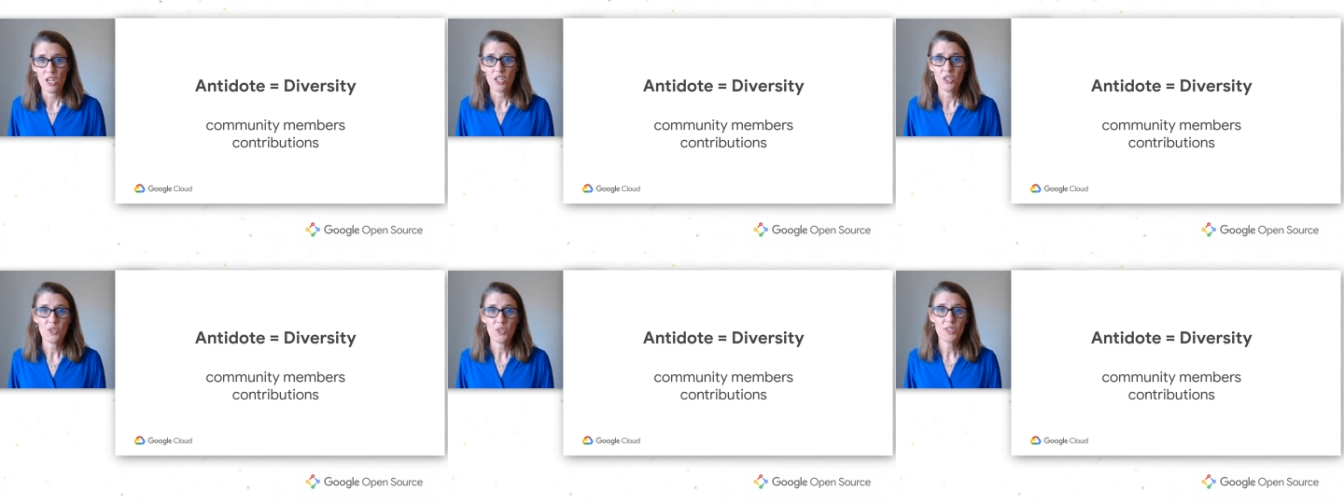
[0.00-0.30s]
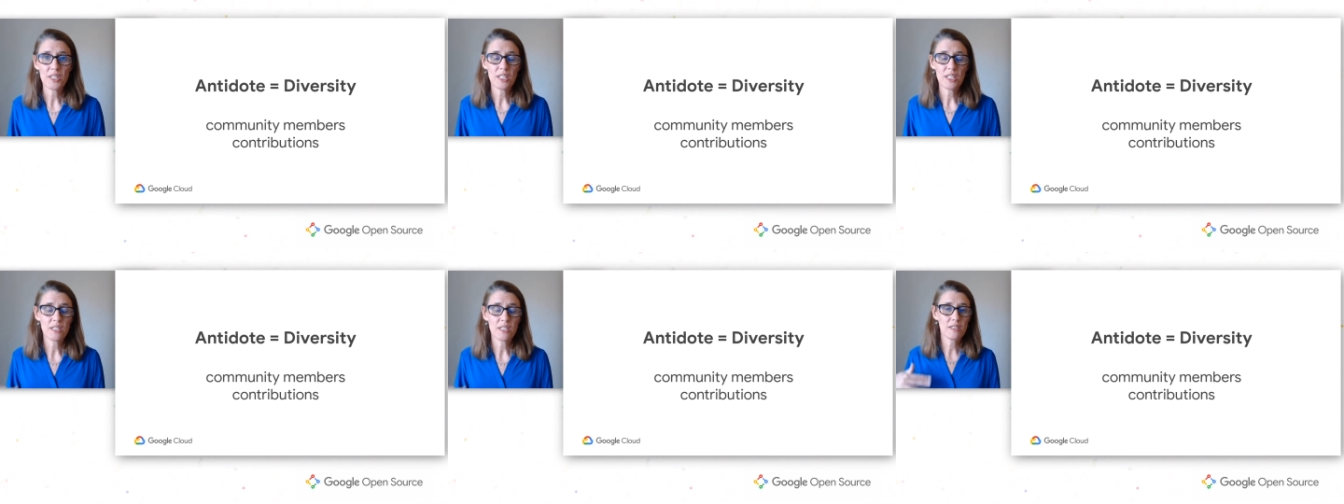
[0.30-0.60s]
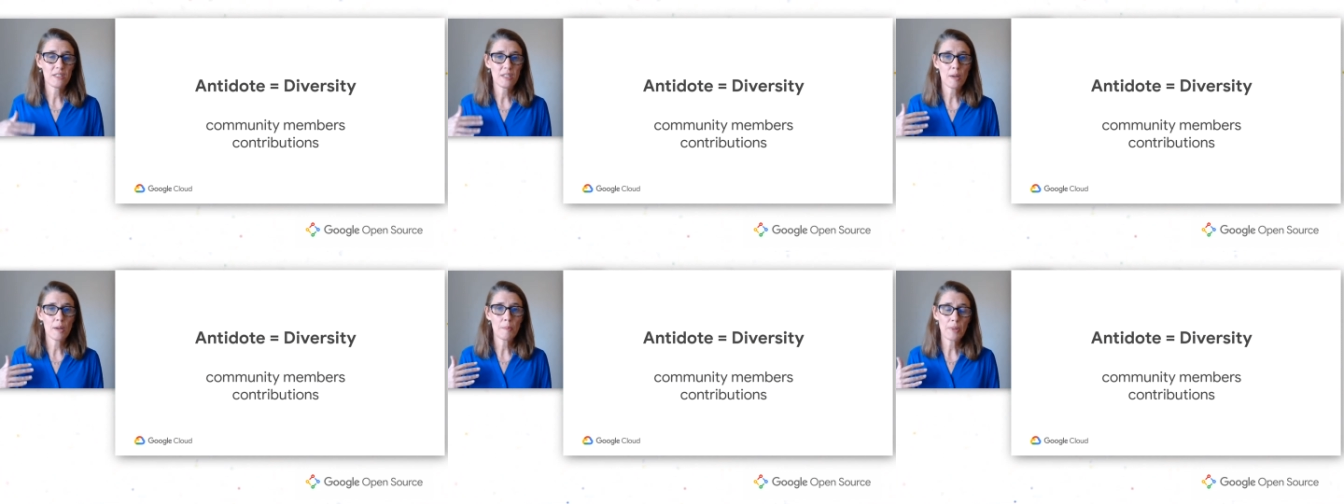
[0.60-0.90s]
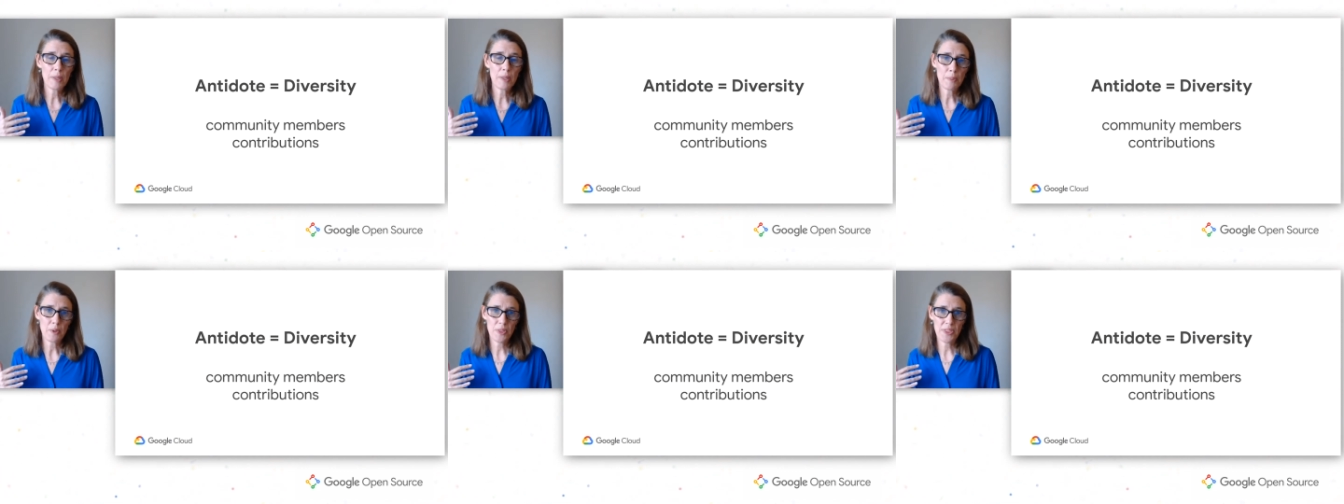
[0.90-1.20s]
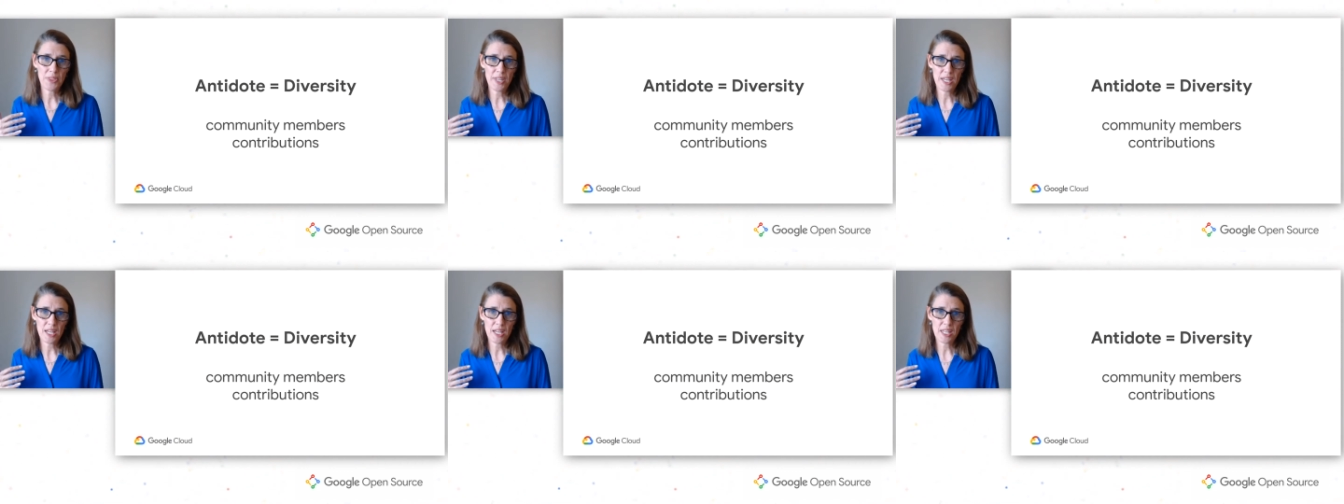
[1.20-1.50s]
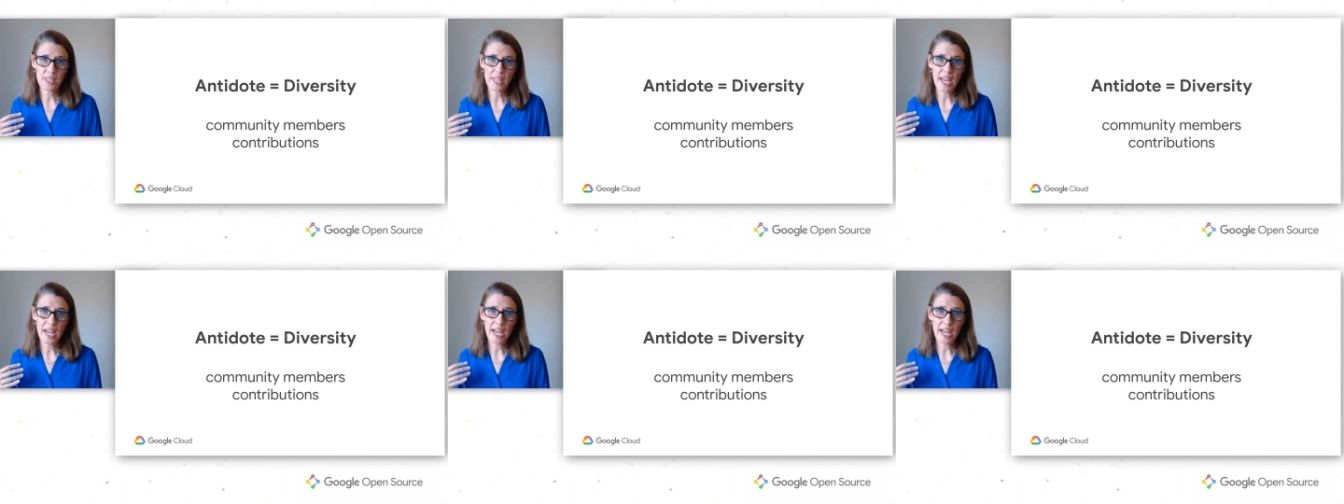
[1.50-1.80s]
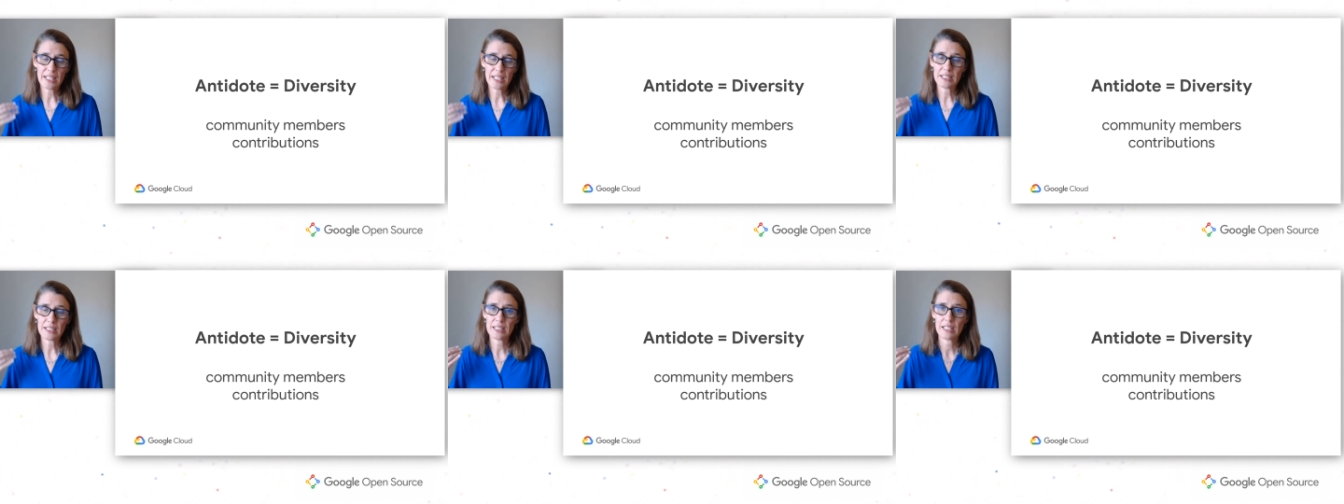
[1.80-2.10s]
You see, some people think
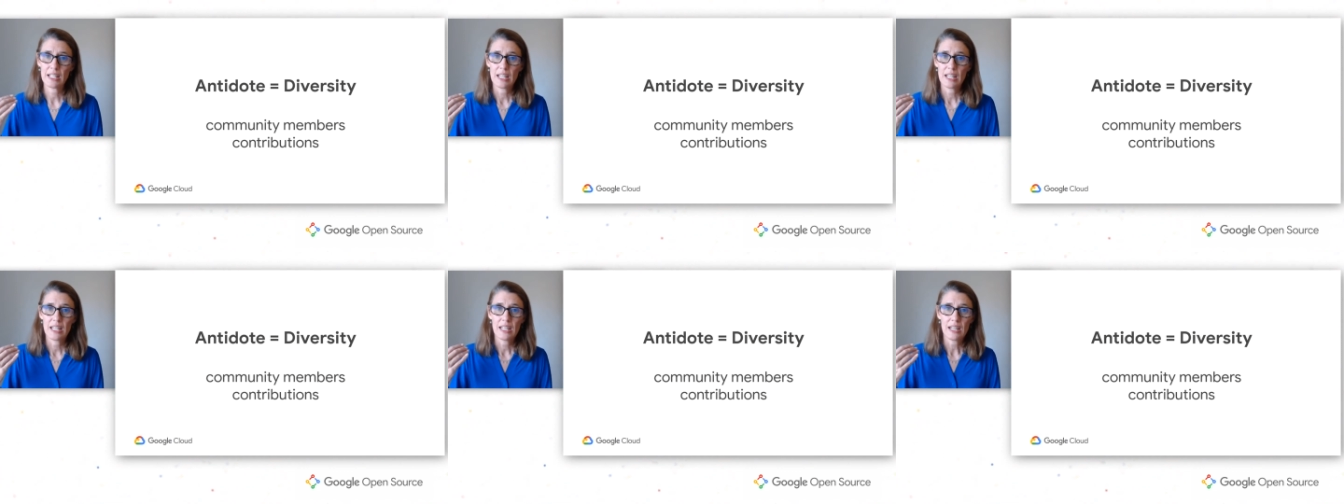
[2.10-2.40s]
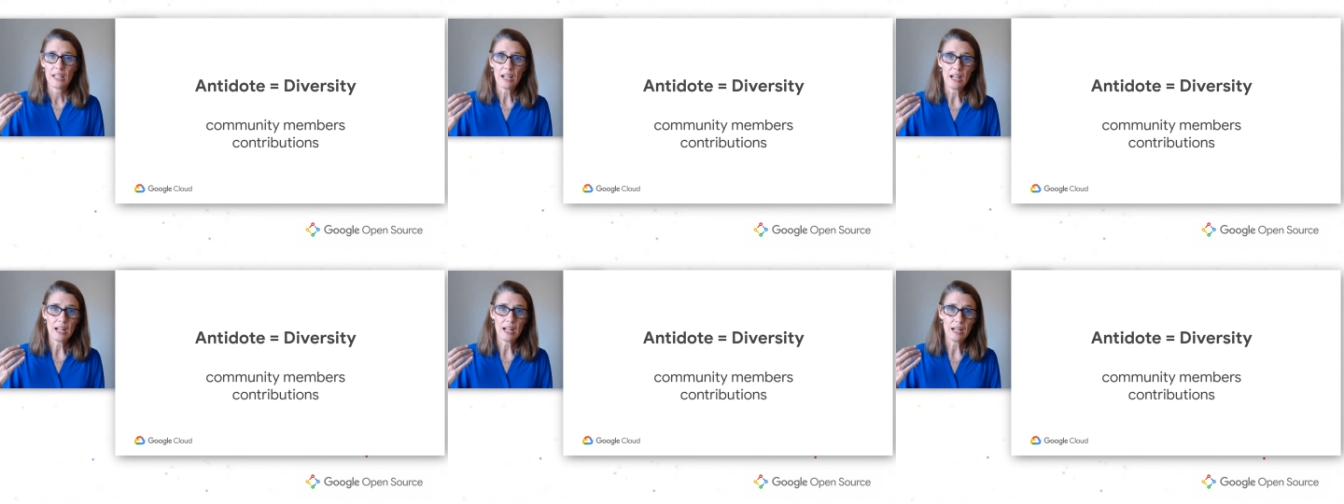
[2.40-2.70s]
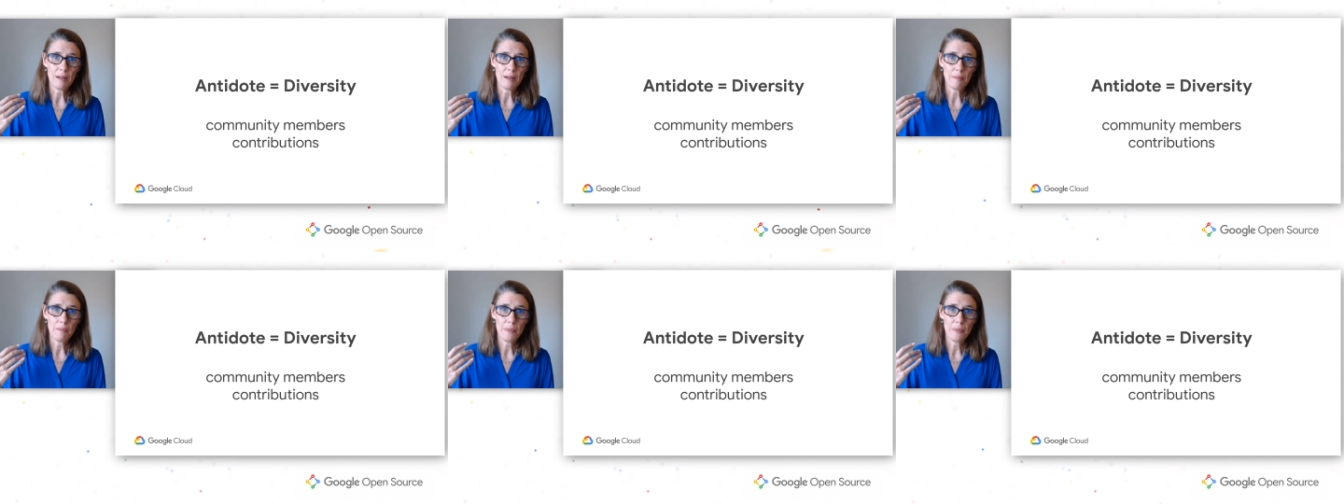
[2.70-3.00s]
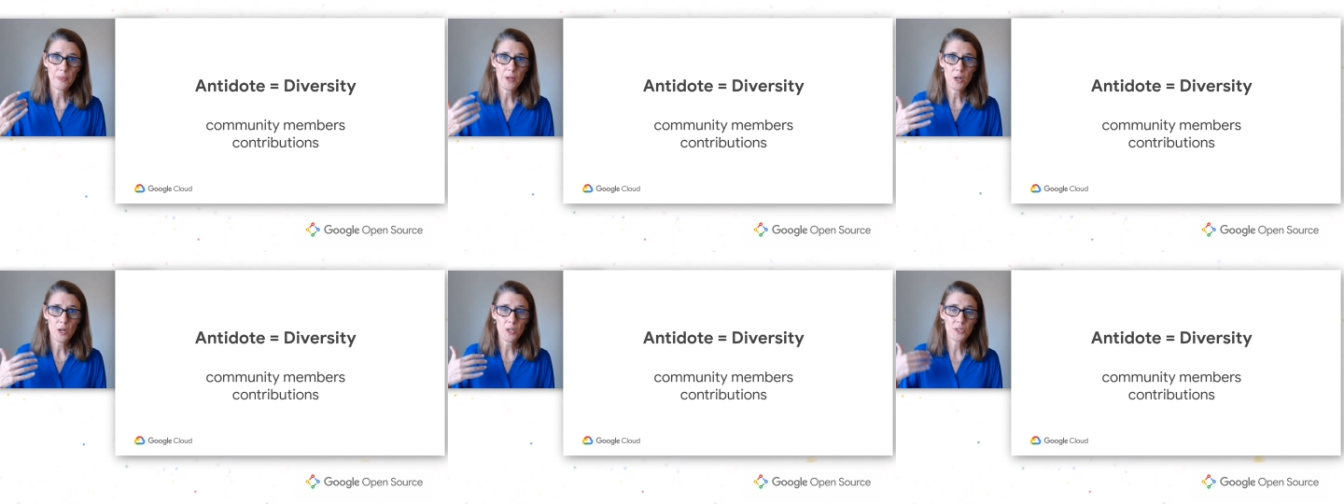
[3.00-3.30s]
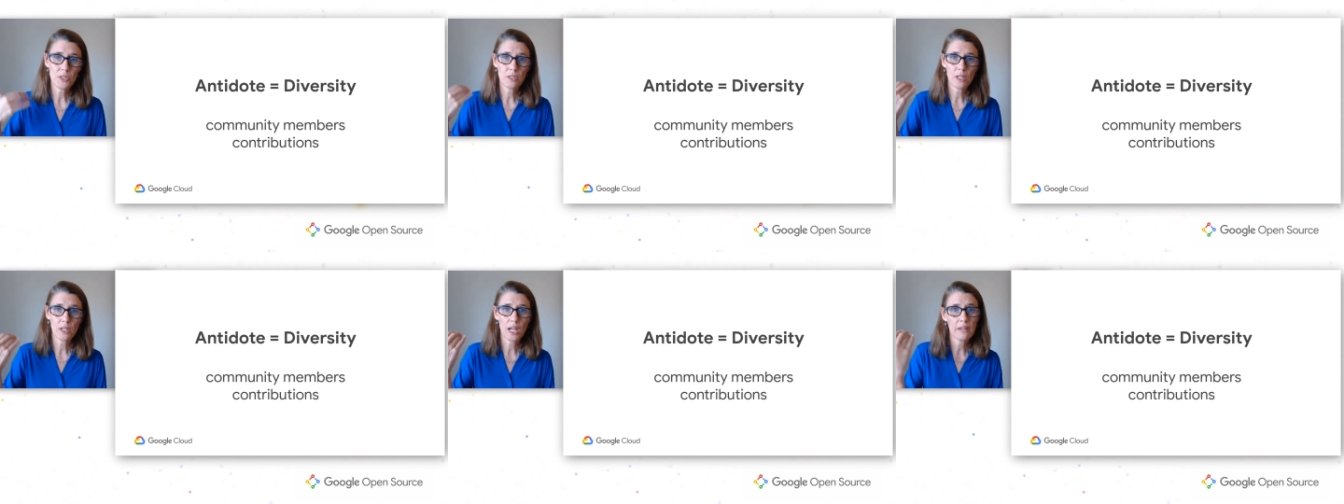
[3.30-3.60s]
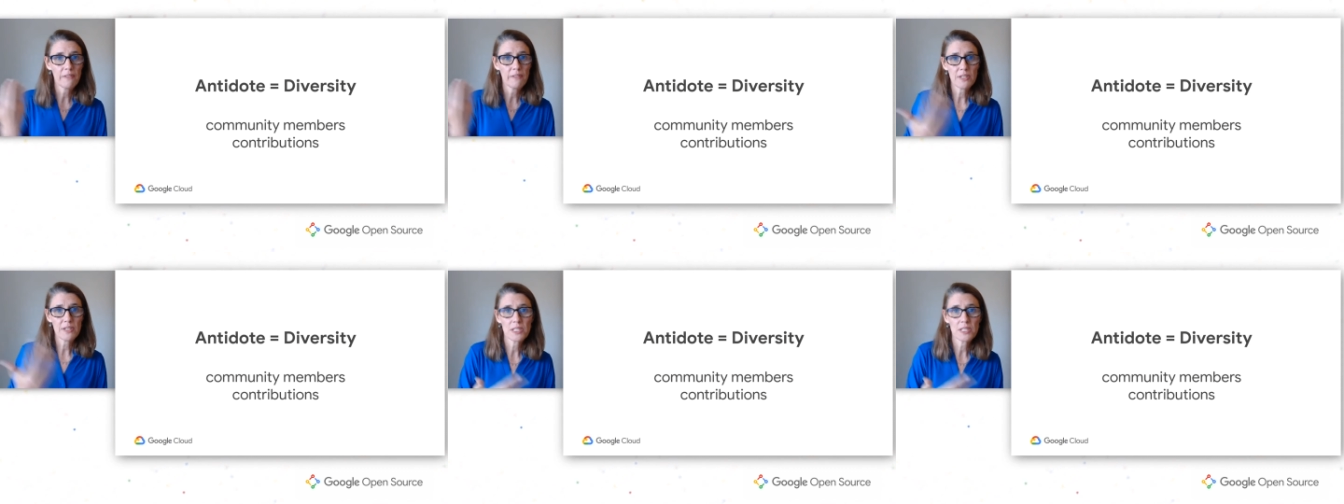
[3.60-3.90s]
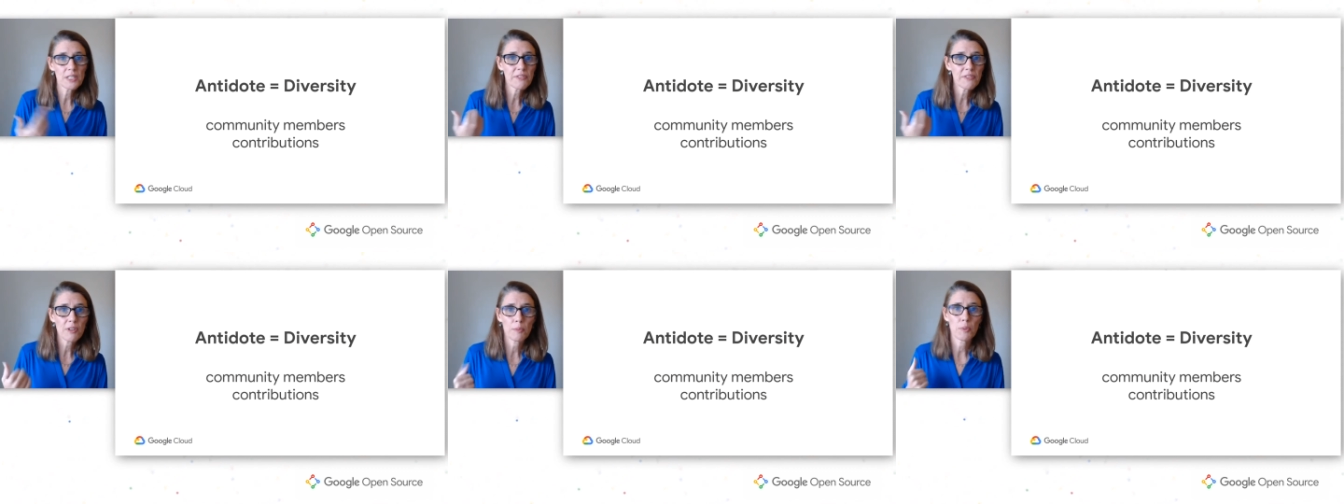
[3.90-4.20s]
that um, there's kind of a
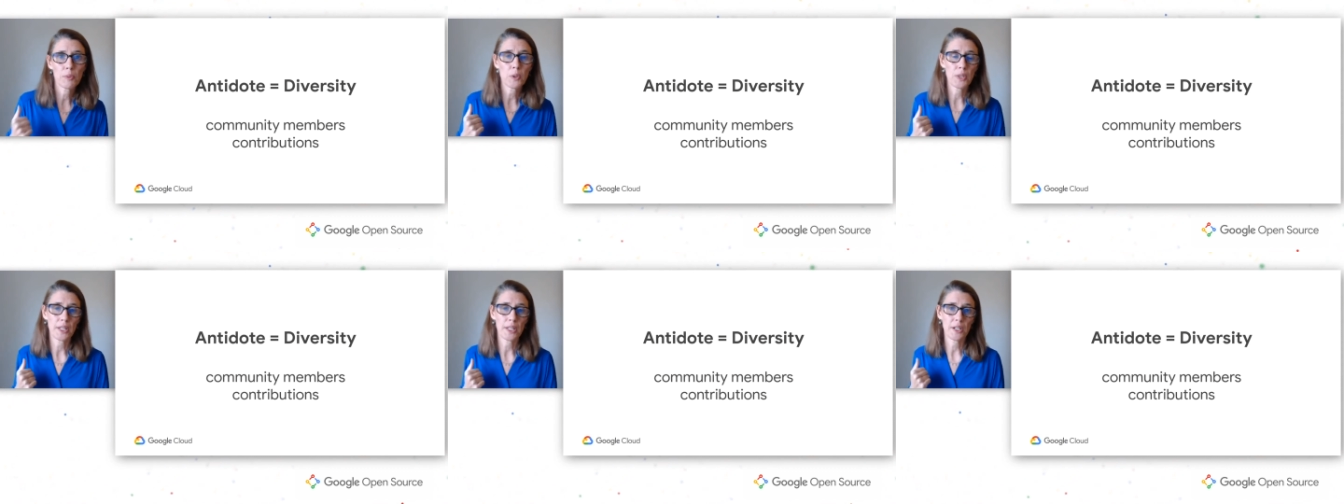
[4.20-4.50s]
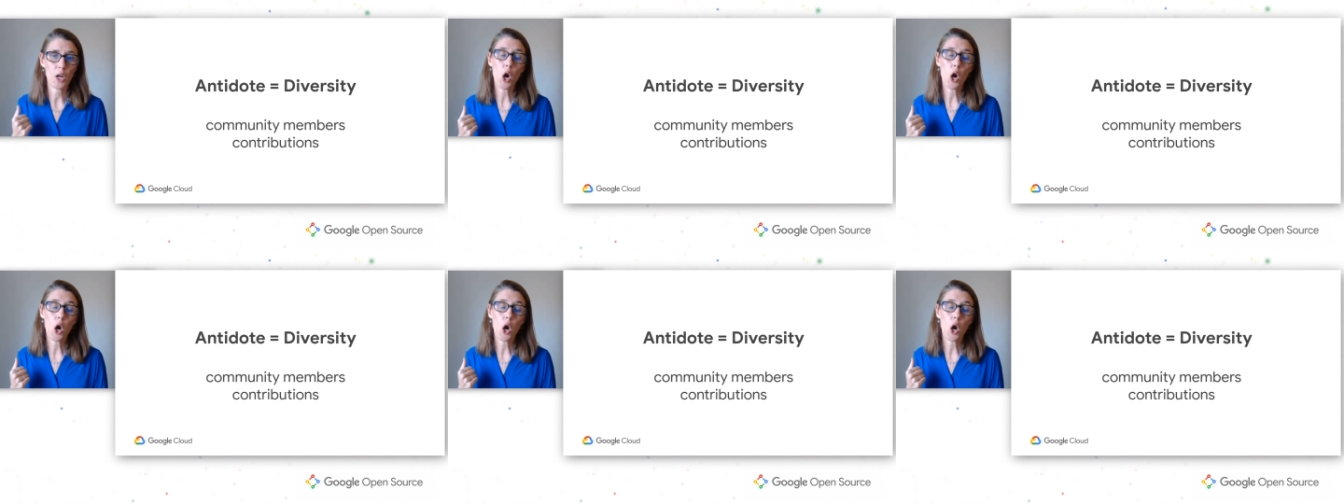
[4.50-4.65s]
silver bullet.